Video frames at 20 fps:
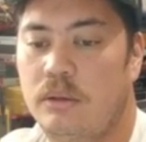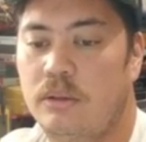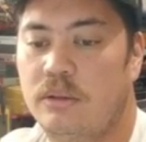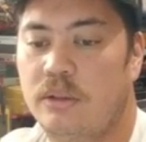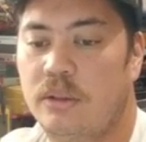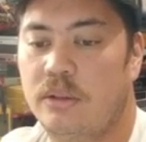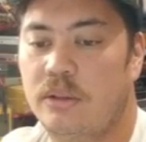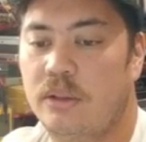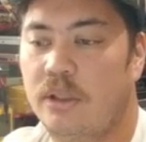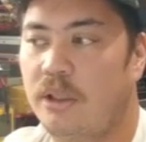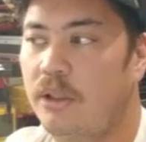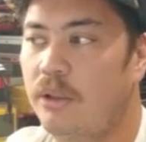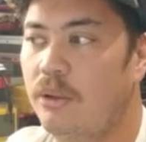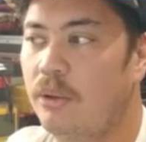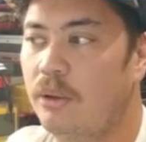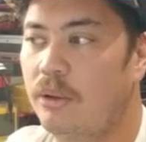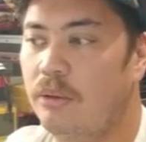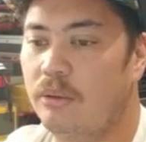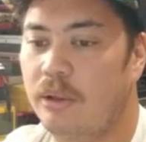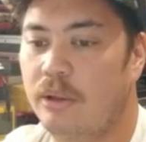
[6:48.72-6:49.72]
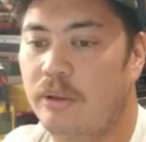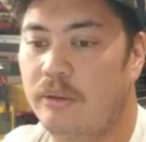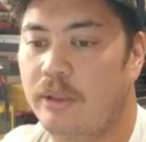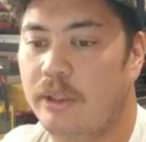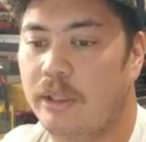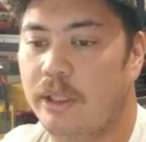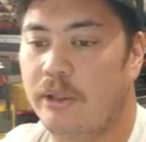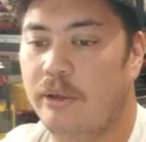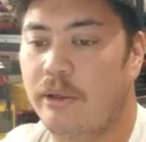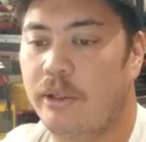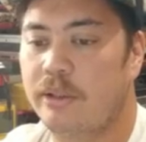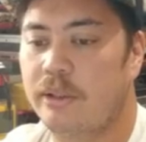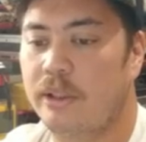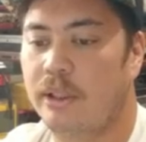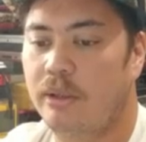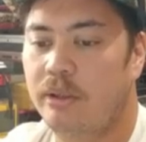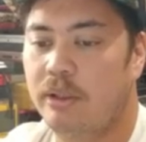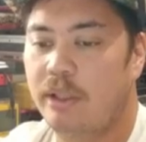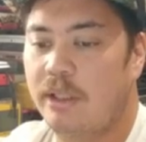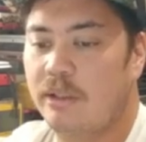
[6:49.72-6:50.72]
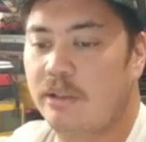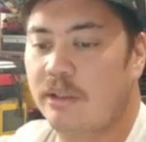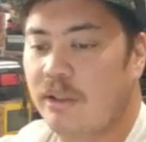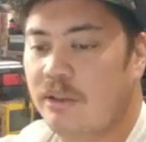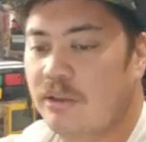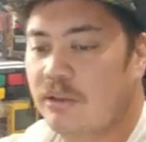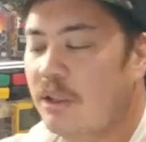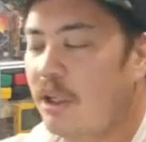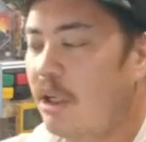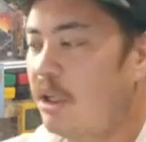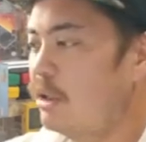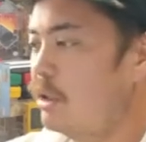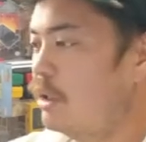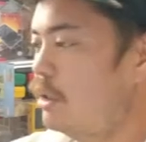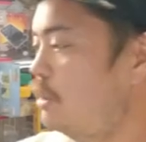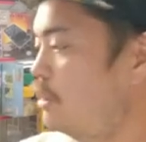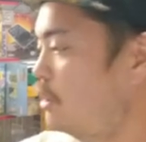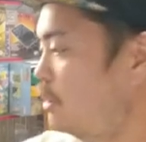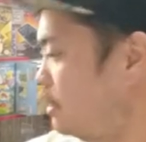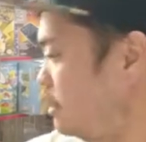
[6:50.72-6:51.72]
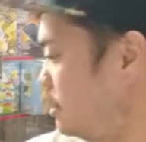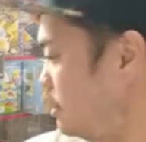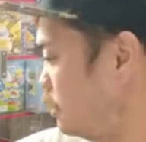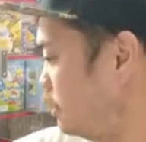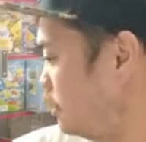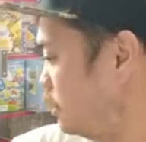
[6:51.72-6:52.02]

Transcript: He's outside the door running around like a crazy dog. That is a Scotland.